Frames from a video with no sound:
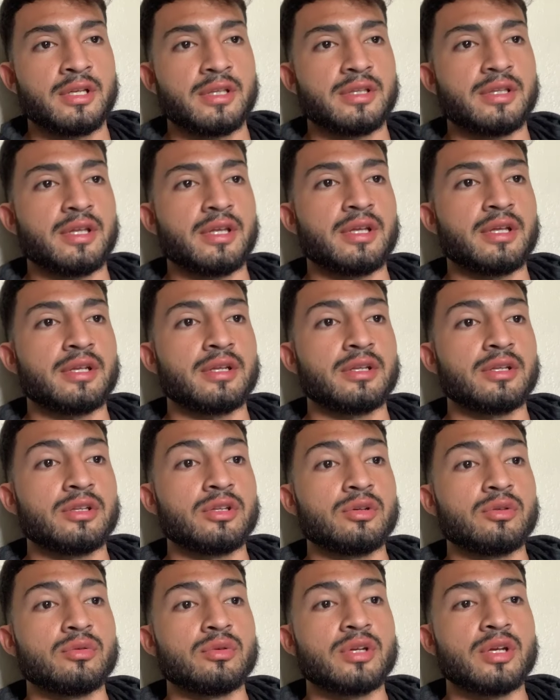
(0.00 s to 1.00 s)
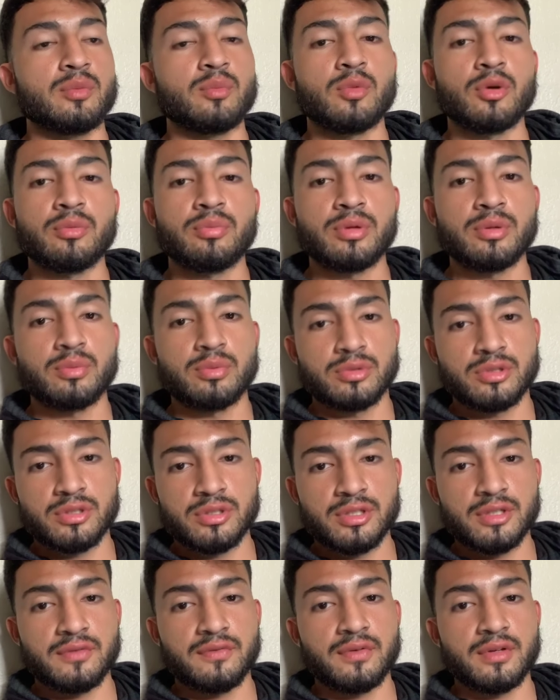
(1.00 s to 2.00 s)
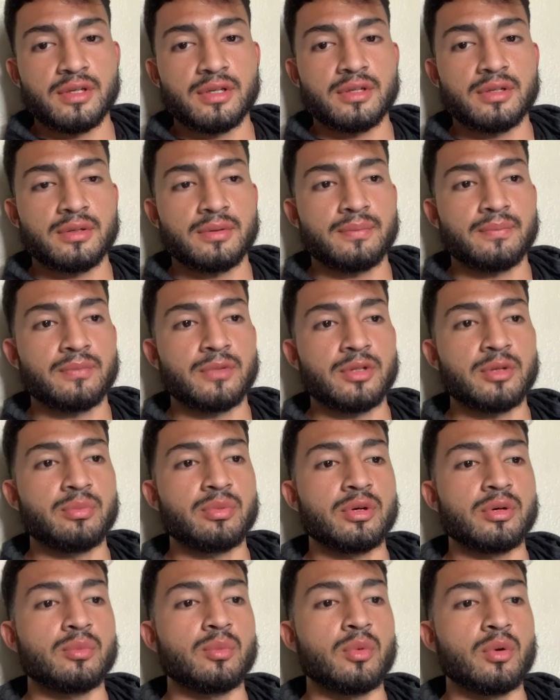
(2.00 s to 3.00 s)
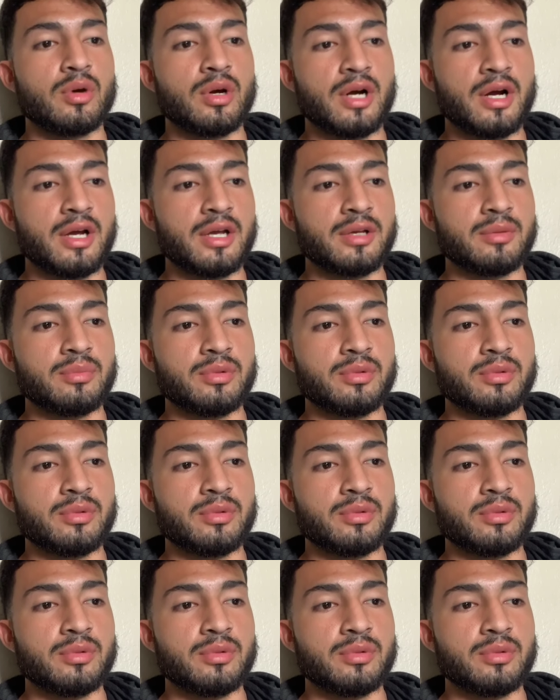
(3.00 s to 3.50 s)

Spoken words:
then you get more people to the event. You build more hype.